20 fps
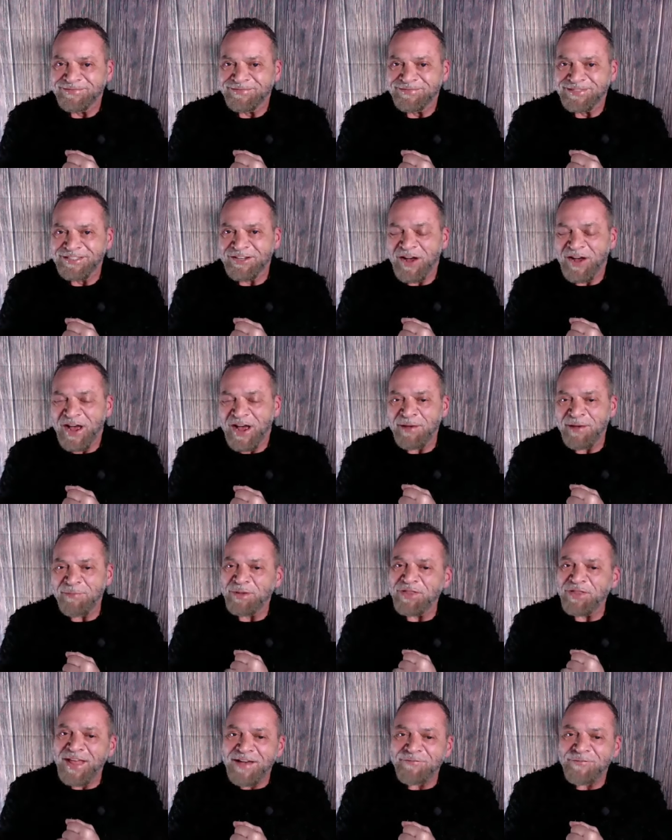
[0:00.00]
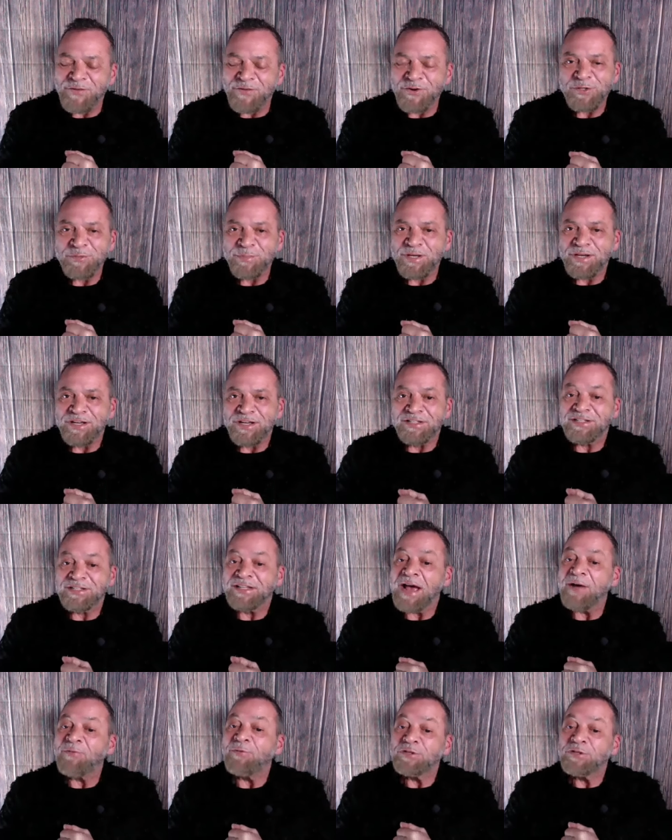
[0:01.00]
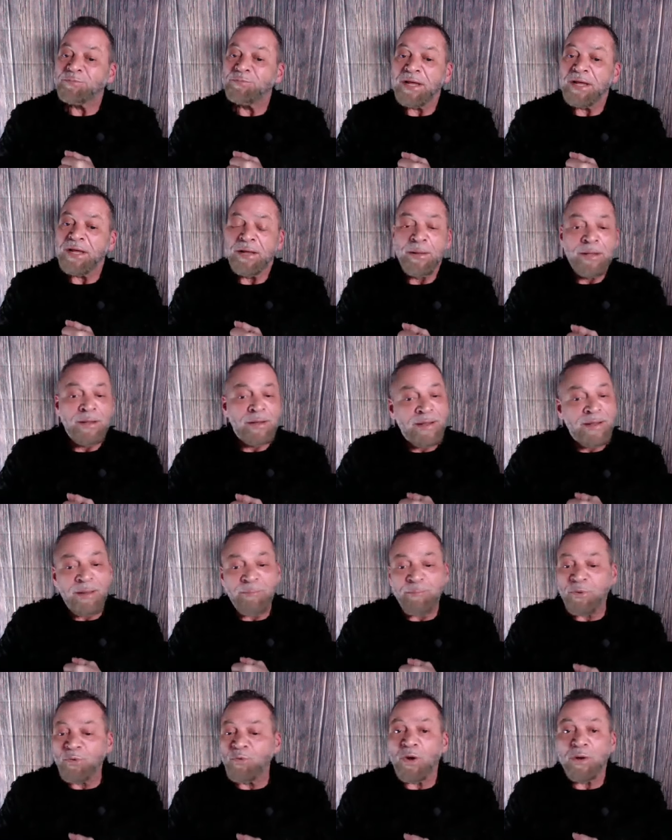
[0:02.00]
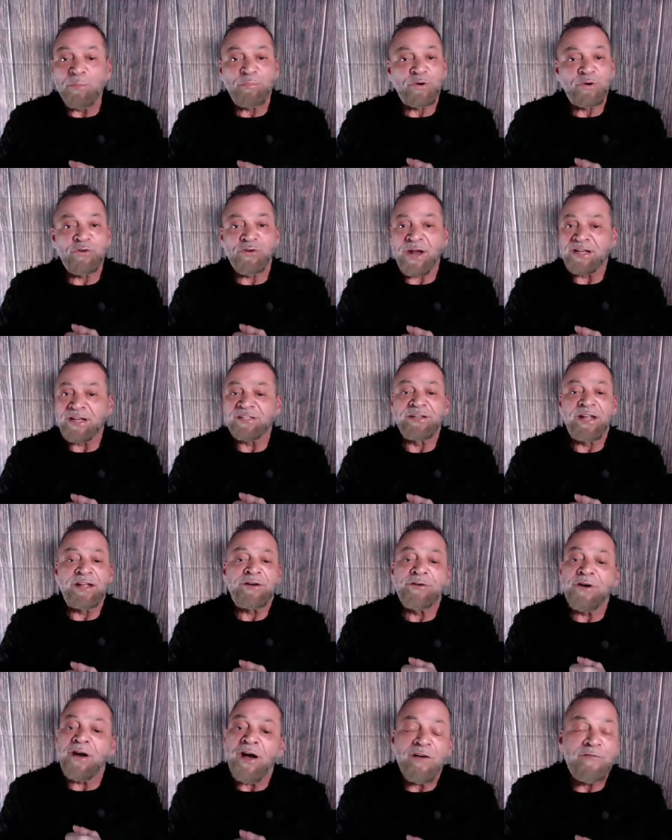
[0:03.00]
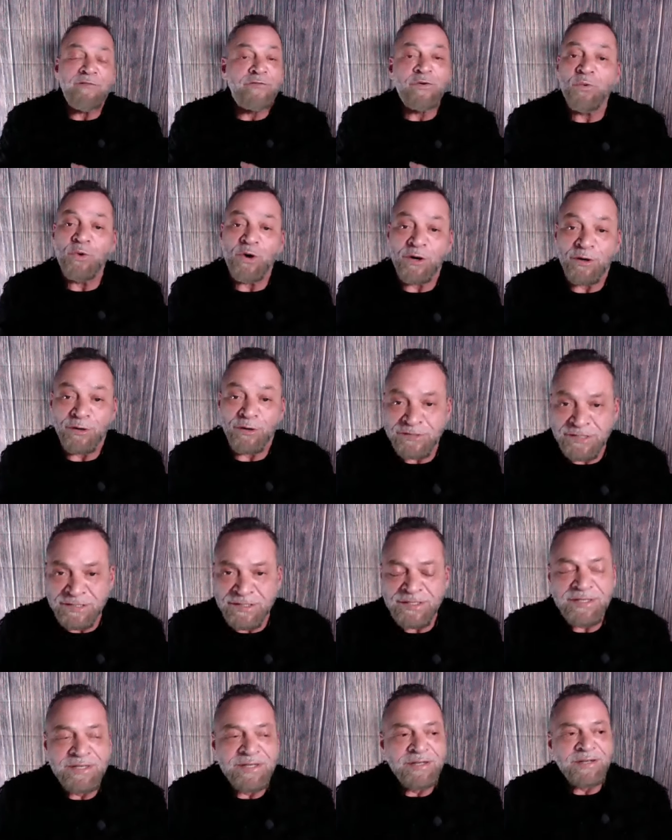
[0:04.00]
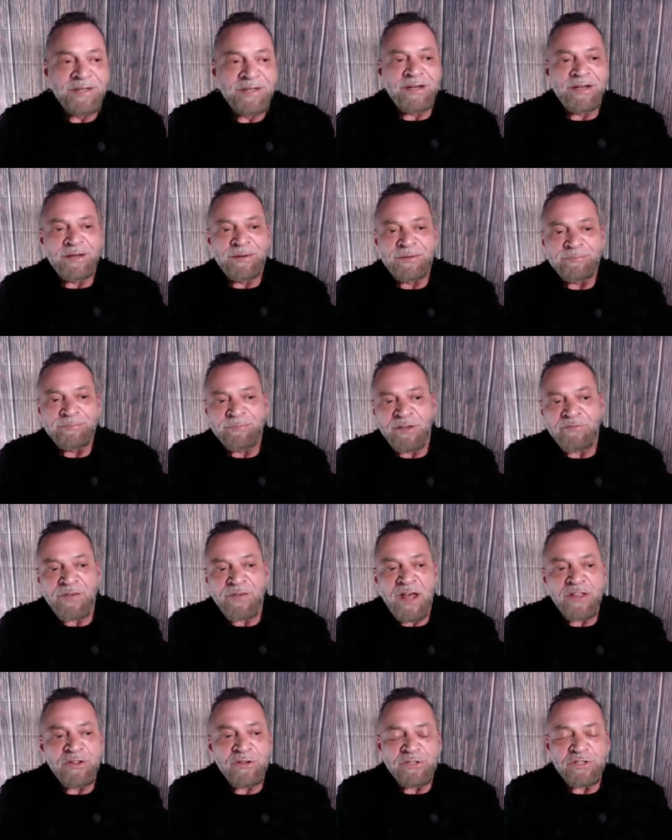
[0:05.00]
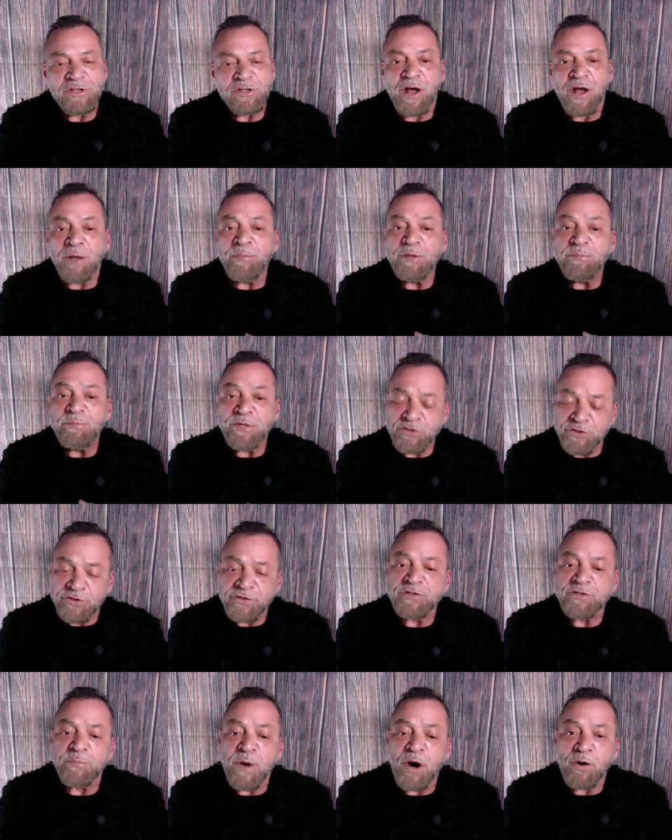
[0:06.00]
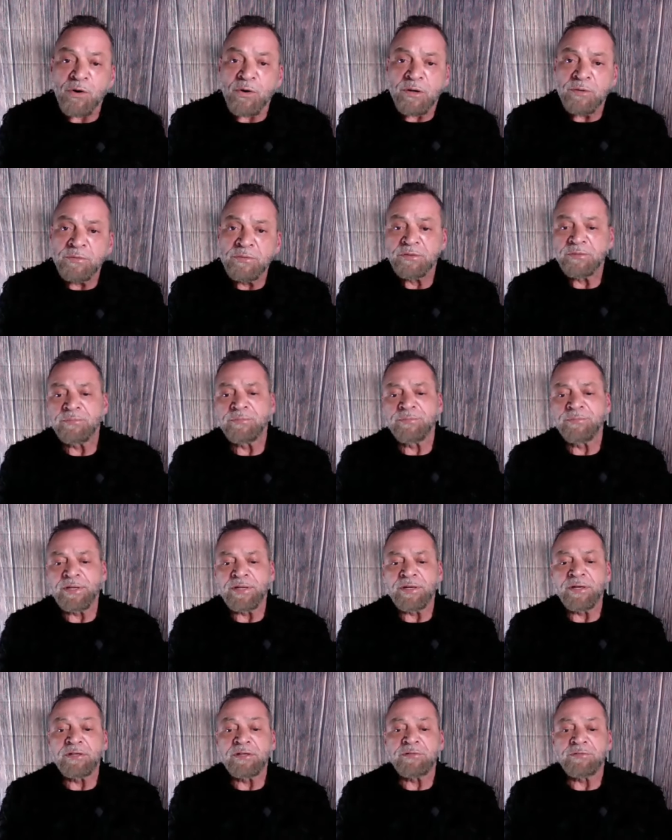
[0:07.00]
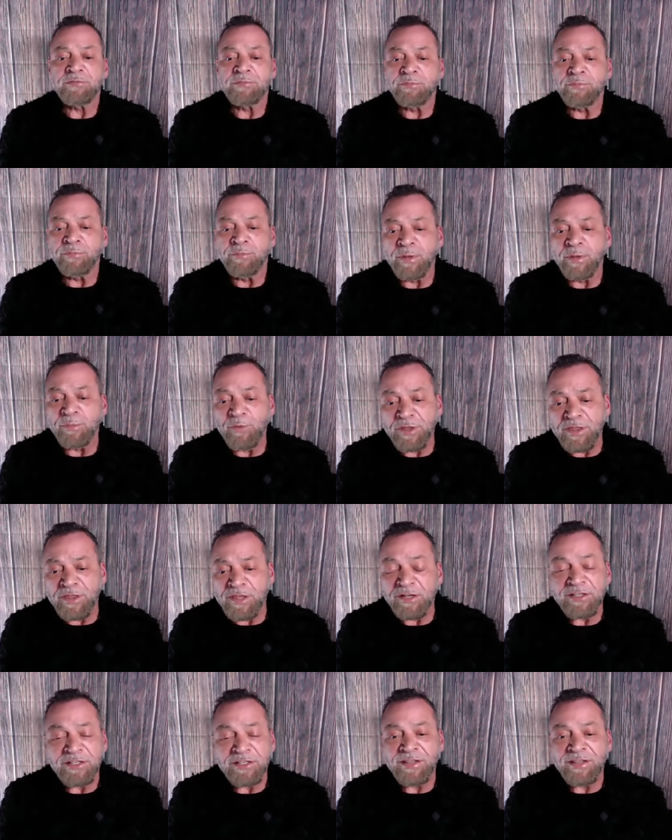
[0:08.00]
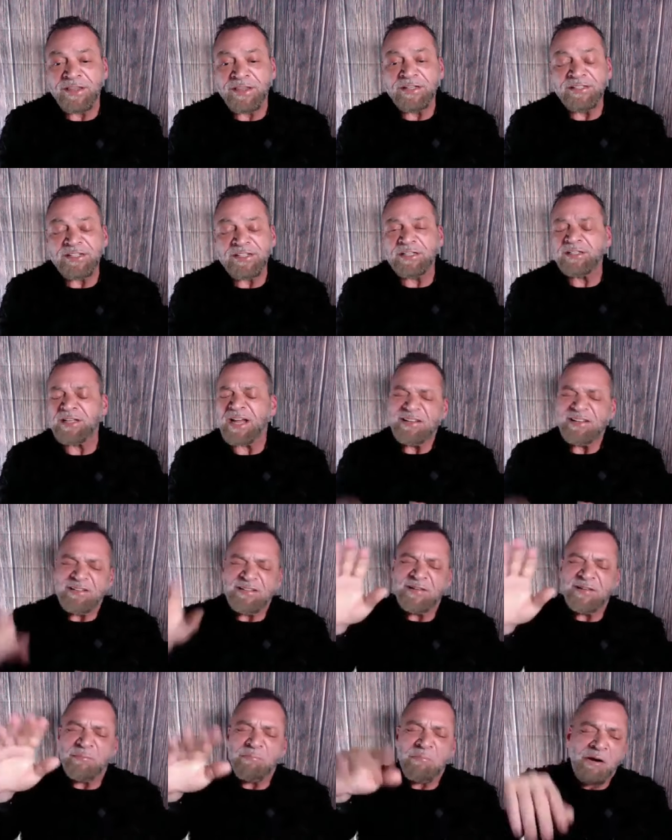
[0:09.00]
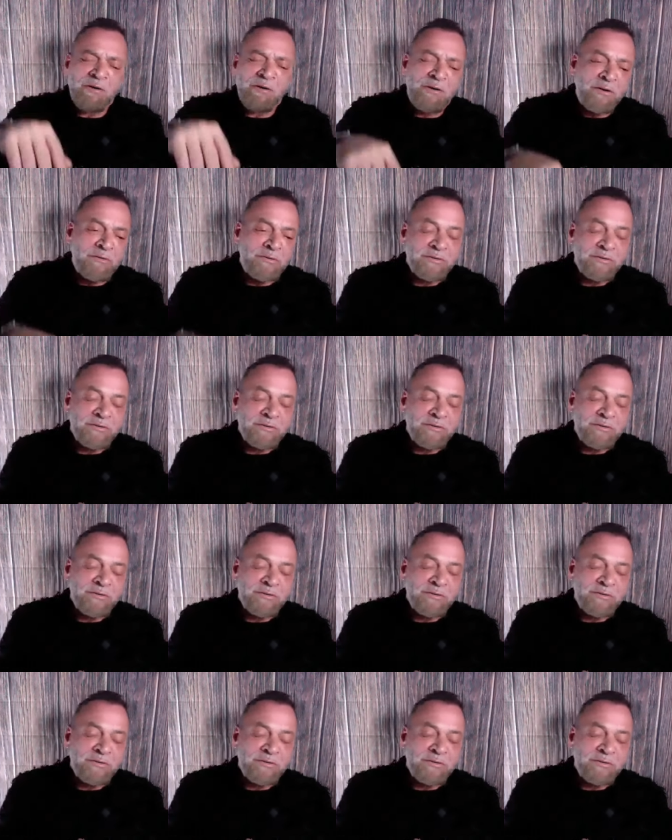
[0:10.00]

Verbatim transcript: You know, I put that first because that was me, number one procrastinator of the world. Uh, my father used to call me Mr. Tomorrow because when would things get done tomorrow?